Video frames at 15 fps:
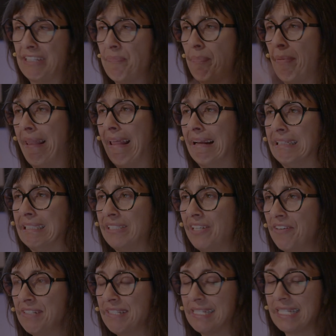at a
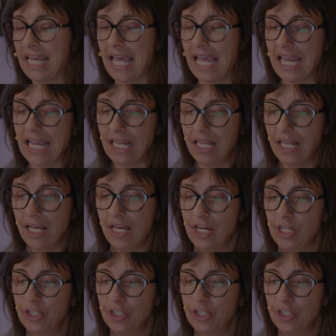planetary scale,